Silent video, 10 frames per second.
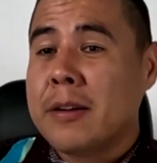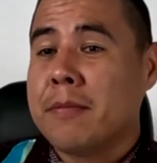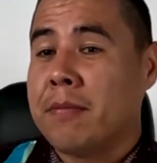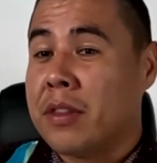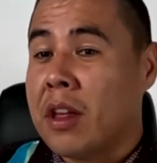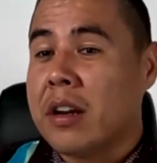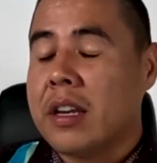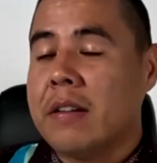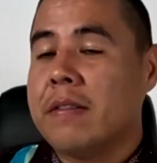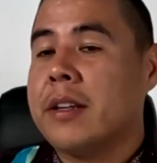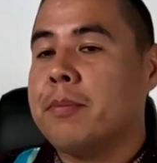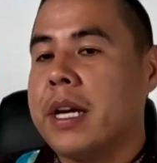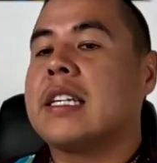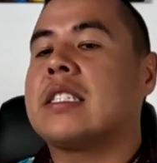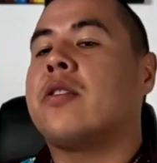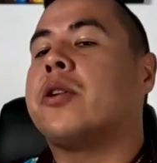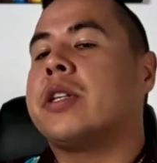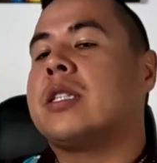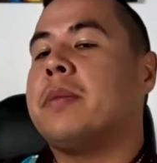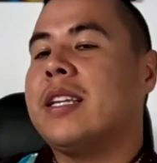Not even, because I
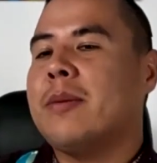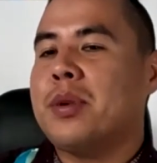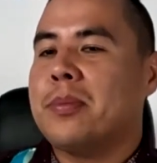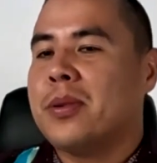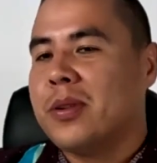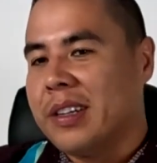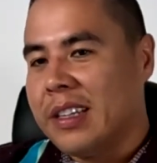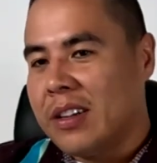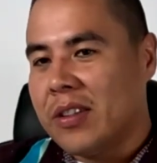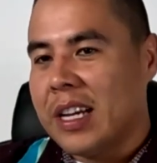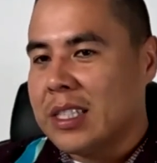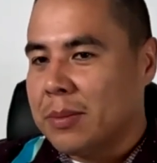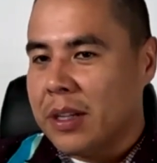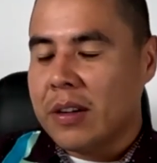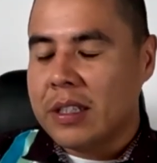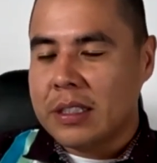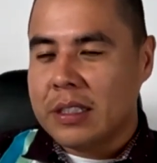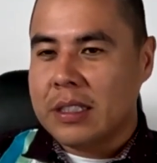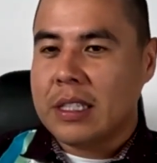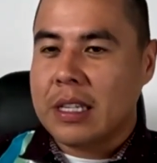would speak to people, and they would ask me
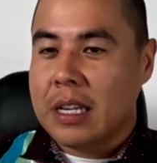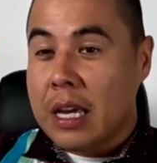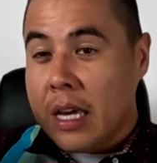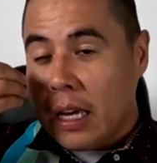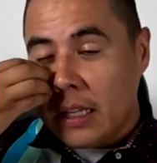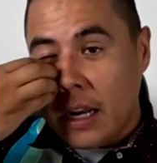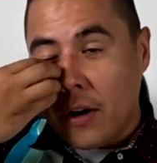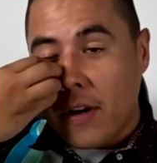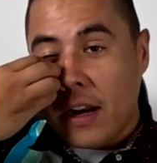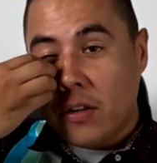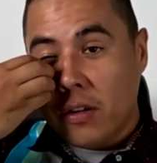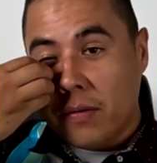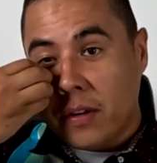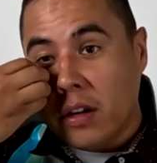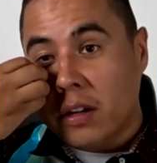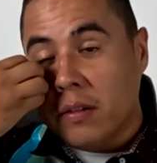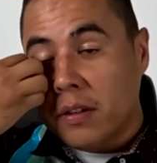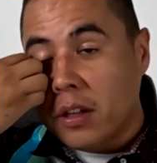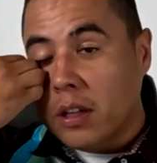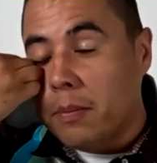questions, and then I ran into a
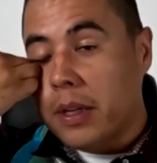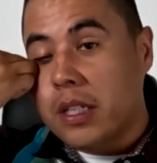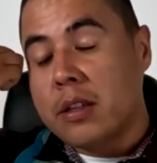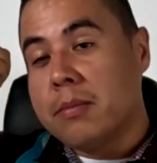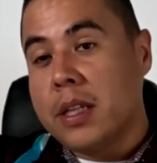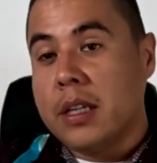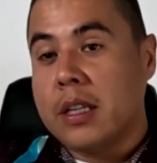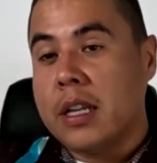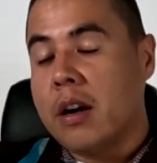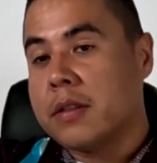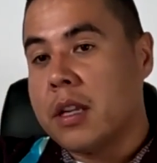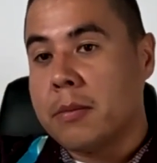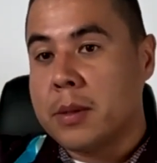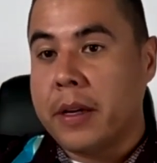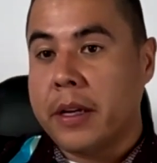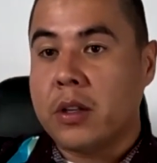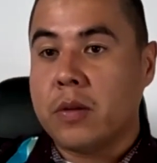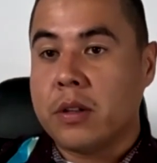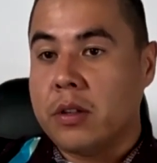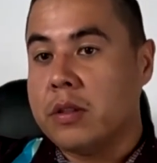photographer, took a picture of me, and then all of a sudden I'm speaking to
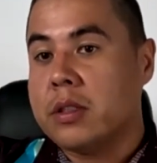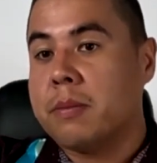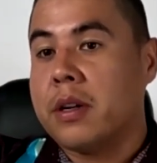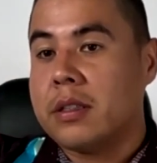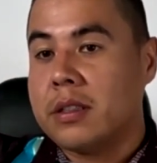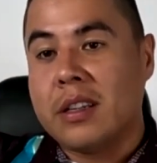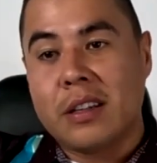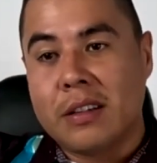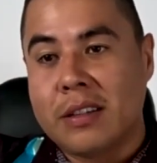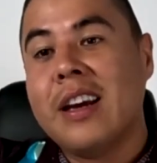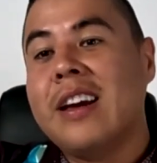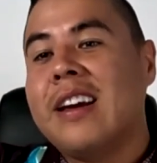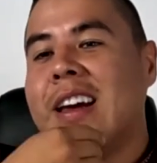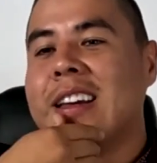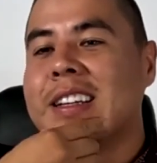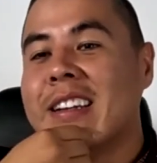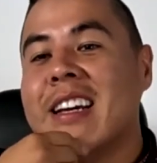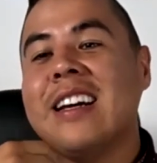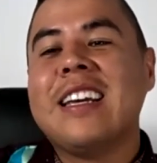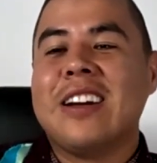a news person,
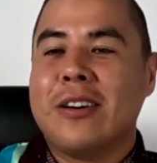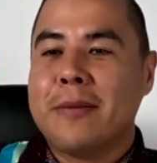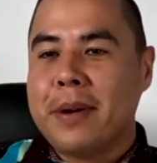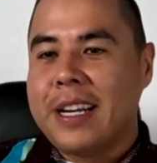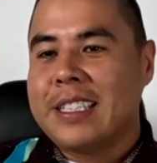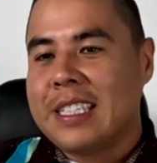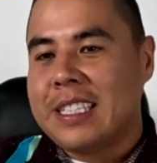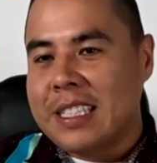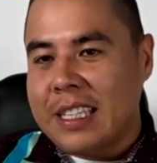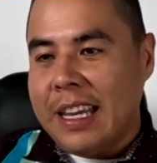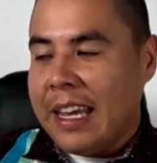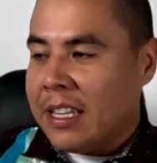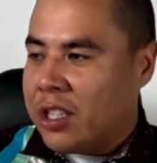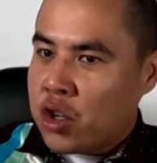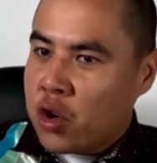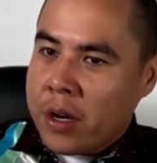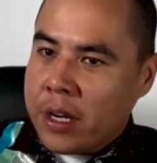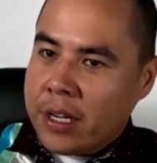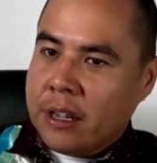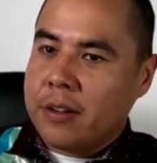But it's
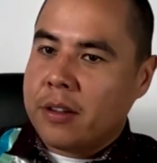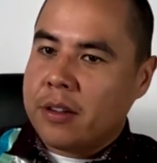showing